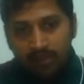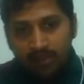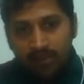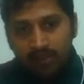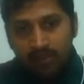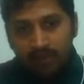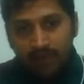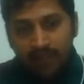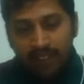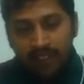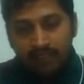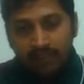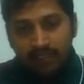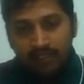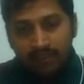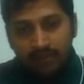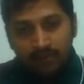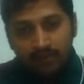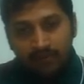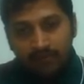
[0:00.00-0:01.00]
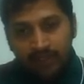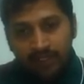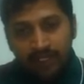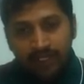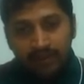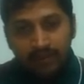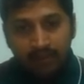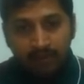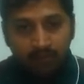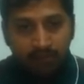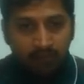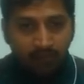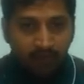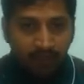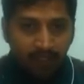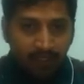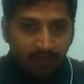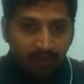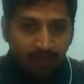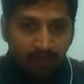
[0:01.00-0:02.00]
you can think of any other move
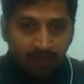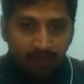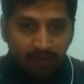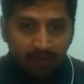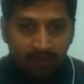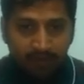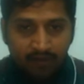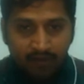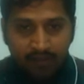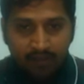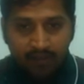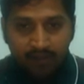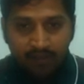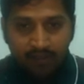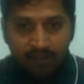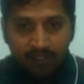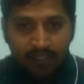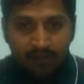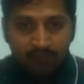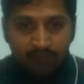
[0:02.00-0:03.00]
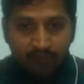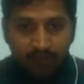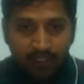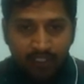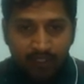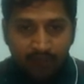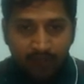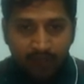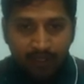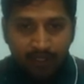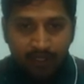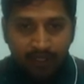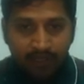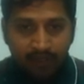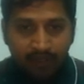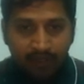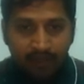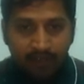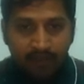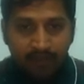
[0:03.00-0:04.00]
where e4 is avoided.
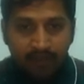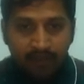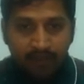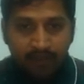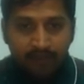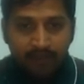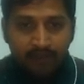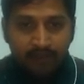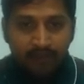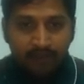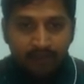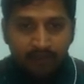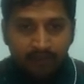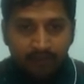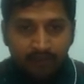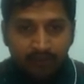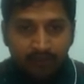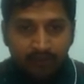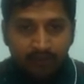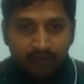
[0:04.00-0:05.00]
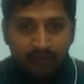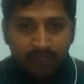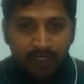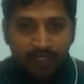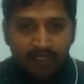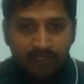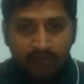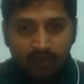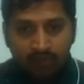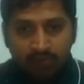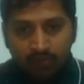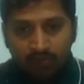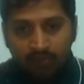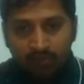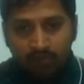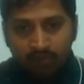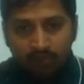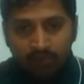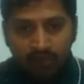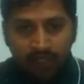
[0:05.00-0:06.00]
So there is one more
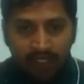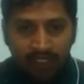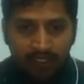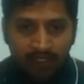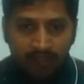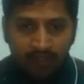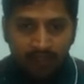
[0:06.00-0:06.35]
move like